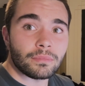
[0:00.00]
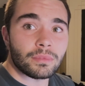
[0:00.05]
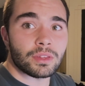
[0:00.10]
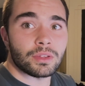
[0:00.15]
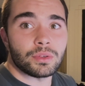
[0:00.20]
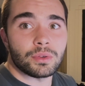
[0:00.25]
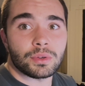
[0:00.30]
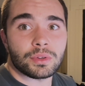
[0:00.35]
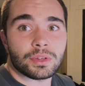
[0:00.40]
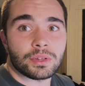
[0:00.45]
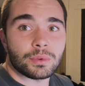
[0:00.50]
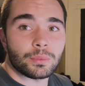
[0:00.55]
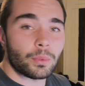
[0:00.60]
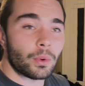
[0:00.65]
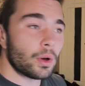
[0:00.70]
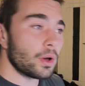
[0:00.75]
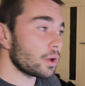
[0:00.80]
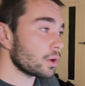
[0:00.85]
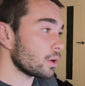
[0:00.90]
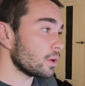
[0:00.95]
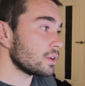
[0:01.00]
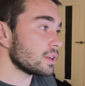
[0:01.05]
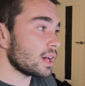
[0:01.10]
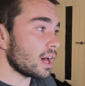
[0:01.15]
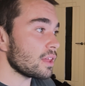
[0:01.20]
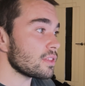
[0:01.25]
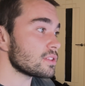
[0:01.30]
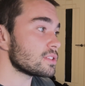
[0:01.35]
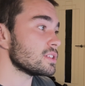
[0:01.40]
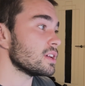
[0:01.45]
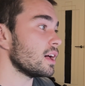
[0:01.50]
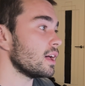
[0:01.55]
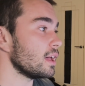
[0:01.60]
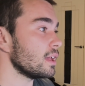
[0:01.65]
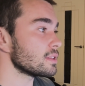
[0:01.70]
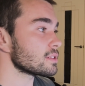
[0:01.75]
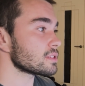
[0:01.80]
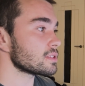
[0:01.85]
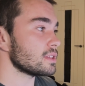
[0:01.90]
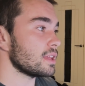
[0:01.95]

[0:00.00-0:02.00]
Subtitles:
you can work on other tasks